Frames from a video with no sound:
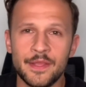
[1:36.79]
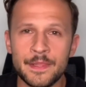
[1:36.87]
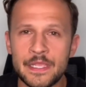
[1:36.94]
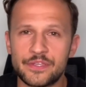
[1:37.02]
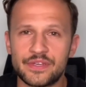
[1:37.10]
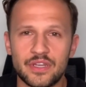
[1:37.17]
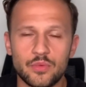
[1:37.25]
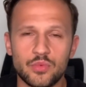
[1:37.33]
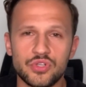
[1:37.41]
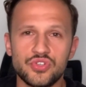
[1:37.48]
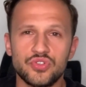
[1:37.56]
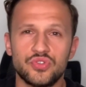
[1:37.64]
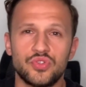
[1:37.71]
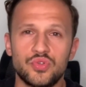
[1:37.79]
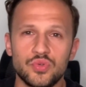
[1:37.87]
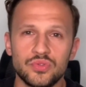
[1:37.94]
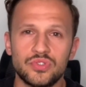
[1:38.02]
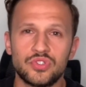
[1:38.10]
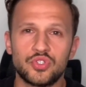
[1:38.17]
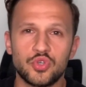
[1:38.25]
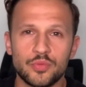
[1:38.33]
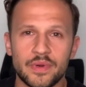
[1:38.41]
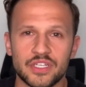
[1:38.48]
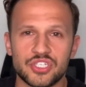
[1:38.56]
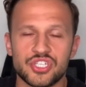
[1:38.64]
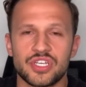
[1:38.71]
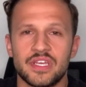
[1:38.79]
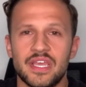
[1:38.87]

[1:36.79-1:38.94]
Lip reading: So I don't want you to do too much.